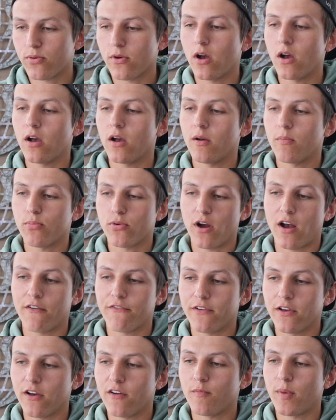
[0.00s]
uh,
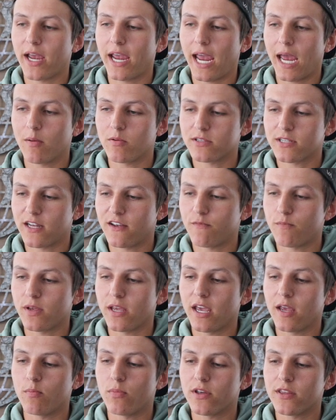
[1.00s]
profit of my Amazon
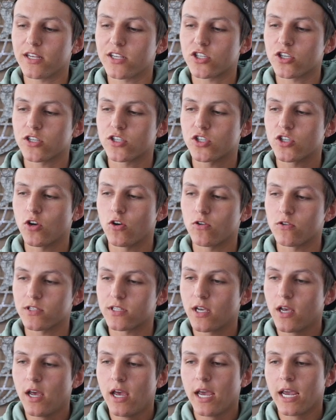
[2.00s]
FBA, but this just
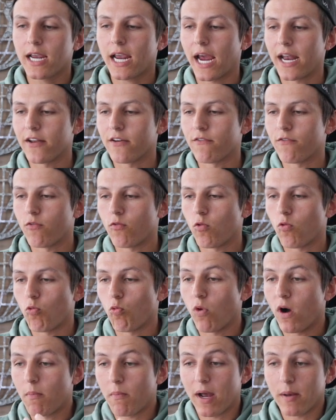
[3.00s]
shows kind of
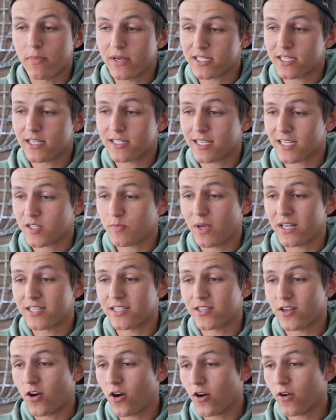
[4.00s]
what my business
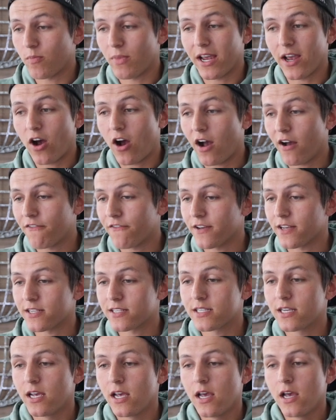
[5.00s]
expenses are. My
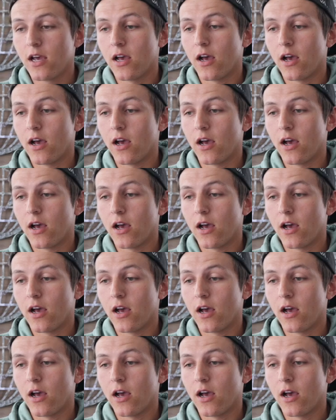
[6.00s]
office,